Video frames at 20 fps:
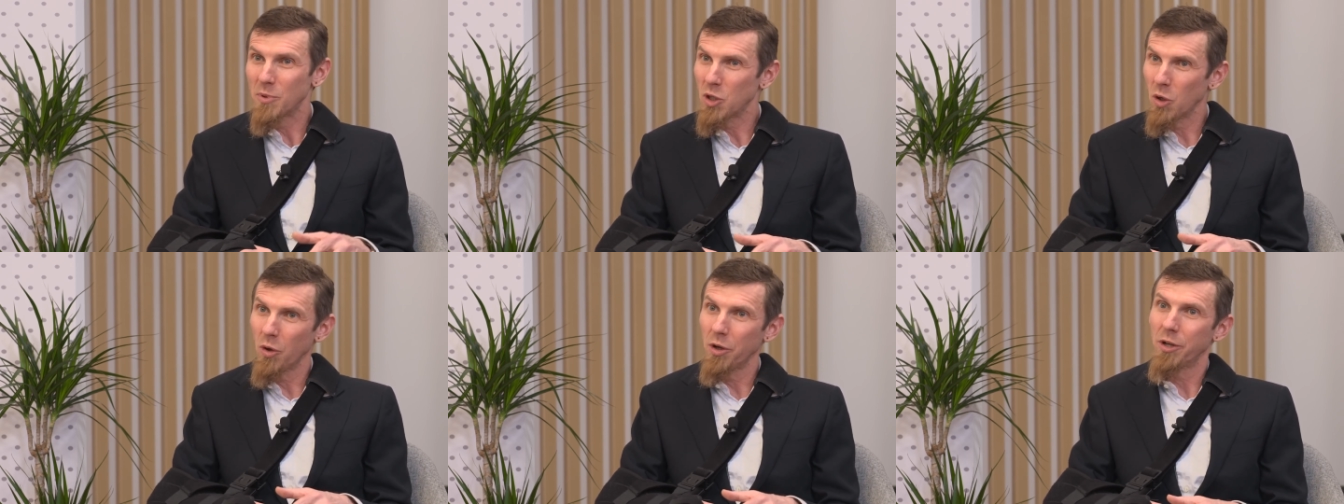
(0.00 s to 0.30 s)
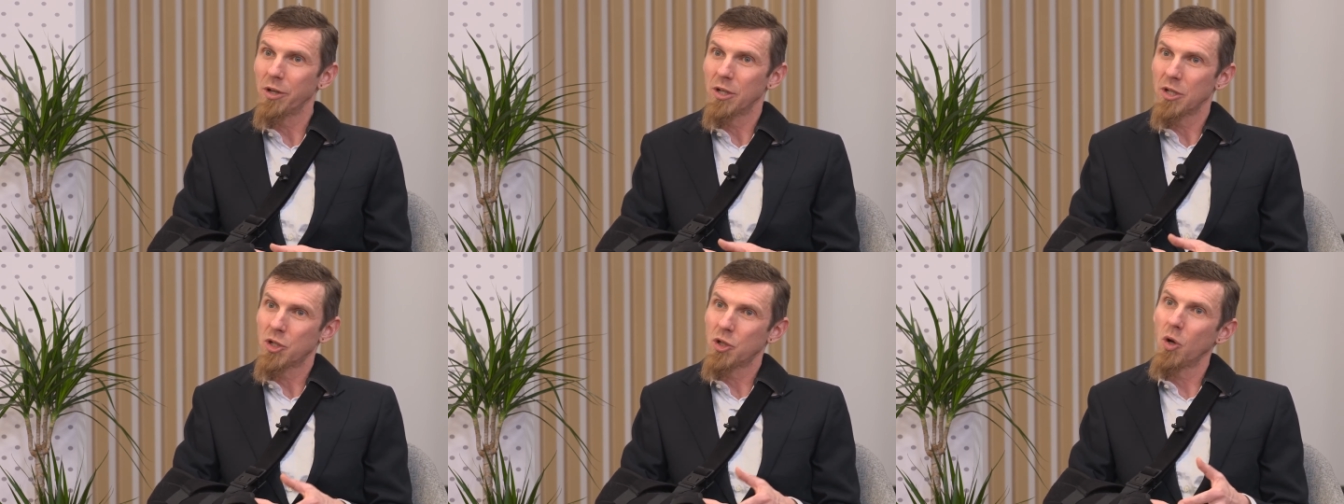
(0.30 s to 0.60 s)

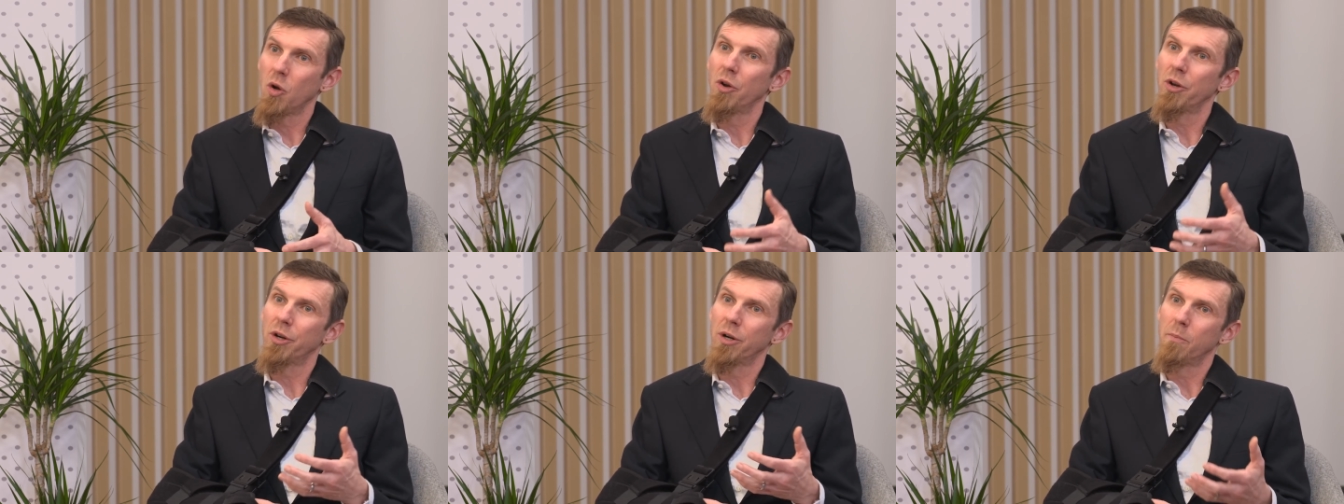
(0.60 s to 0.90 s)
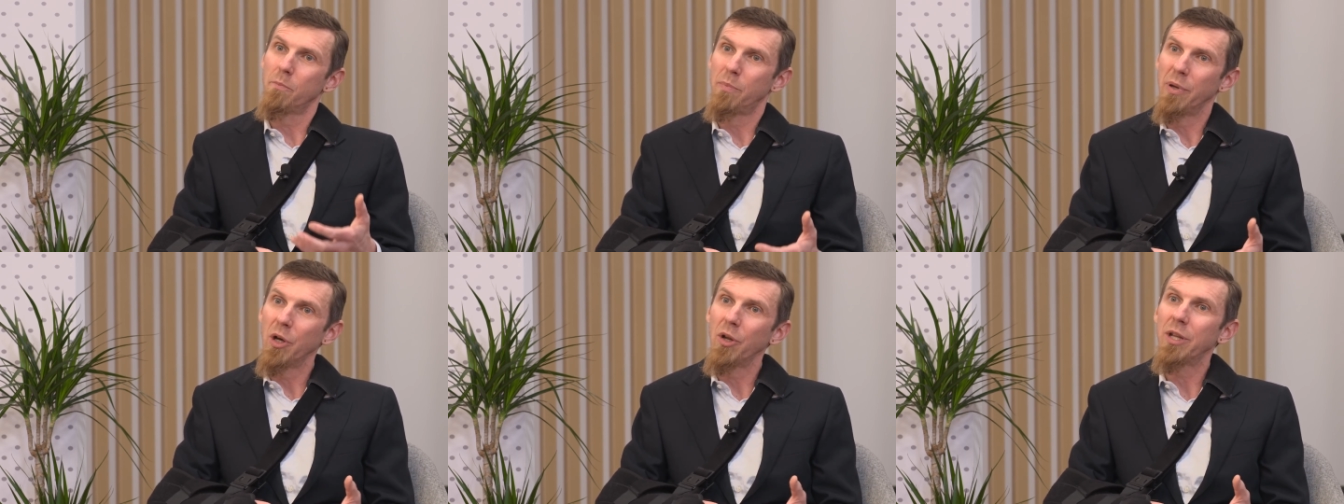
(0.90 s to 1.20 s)
shoulder to shoulder,
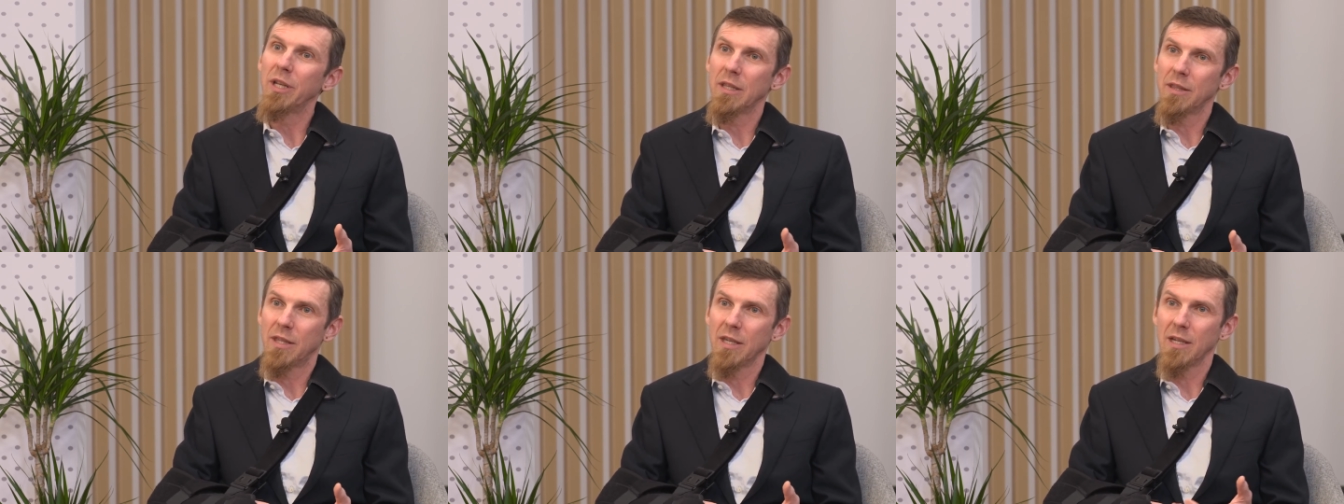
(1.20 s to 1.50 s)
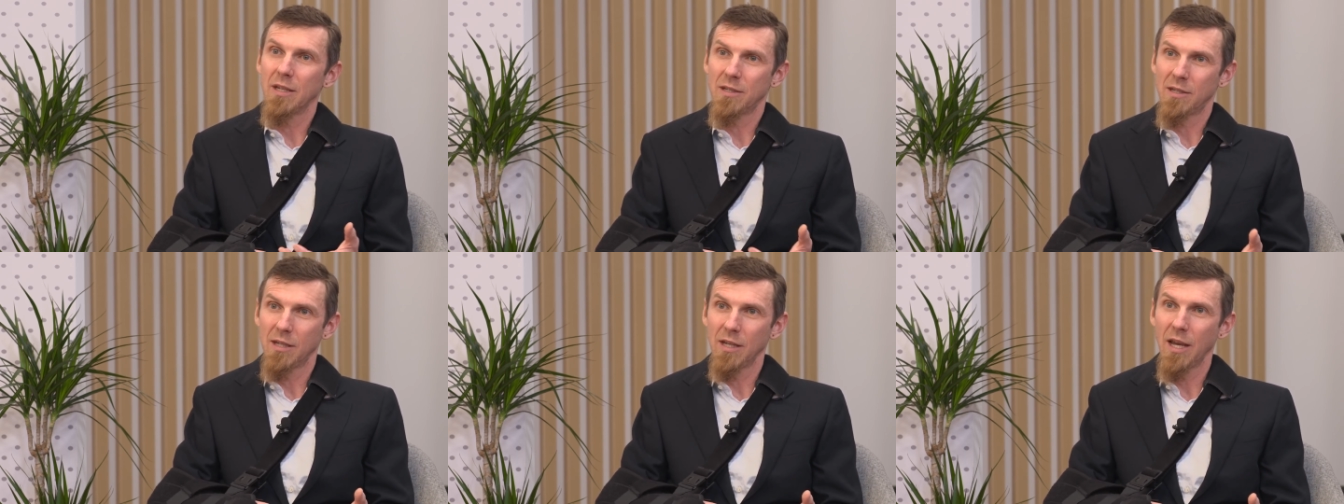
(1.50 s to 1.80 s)
building
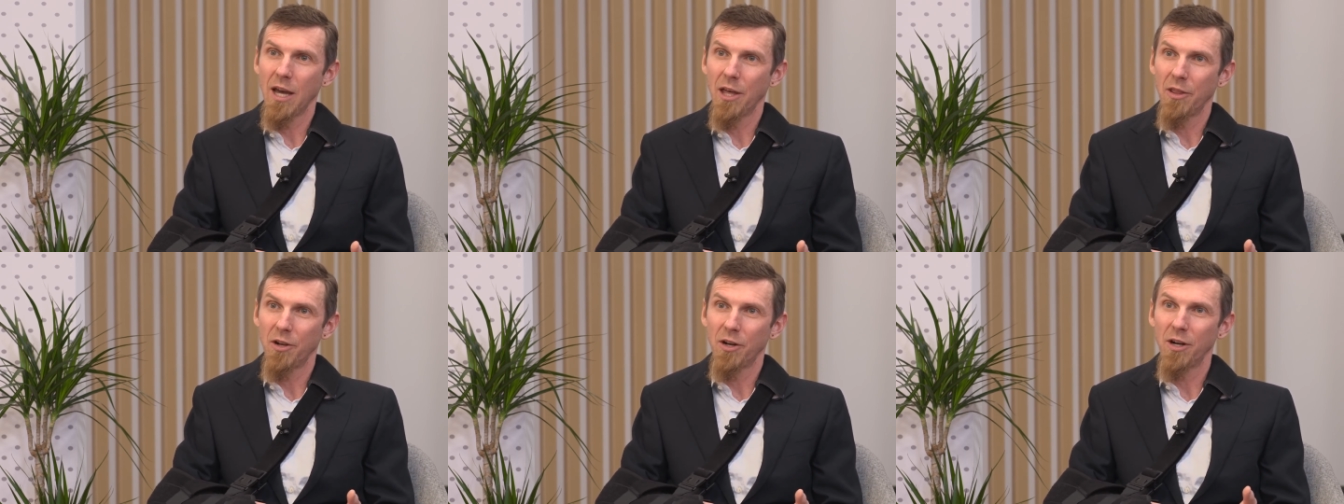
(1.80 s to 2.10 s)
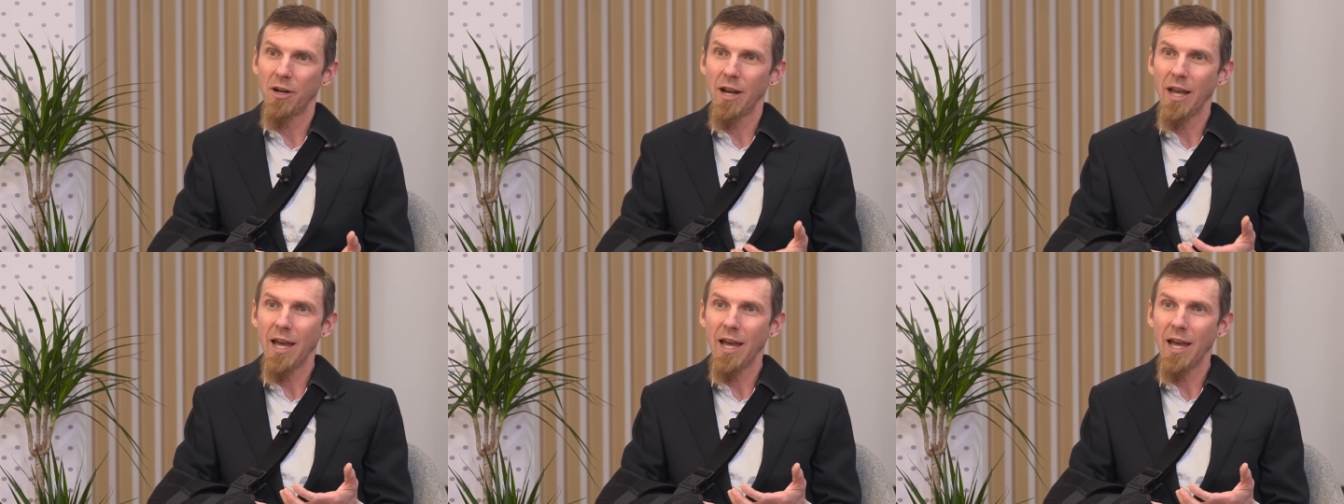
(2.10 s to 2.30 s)
things together.